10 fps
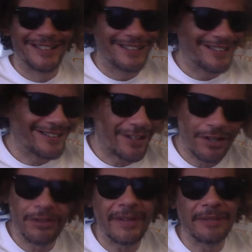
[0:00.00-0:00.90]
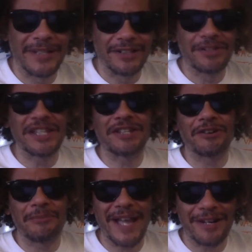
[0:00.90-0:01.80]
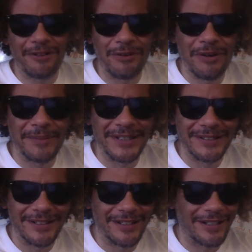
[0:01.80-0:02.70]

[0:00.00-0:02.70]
or wait a minute, you think you're a man or a woman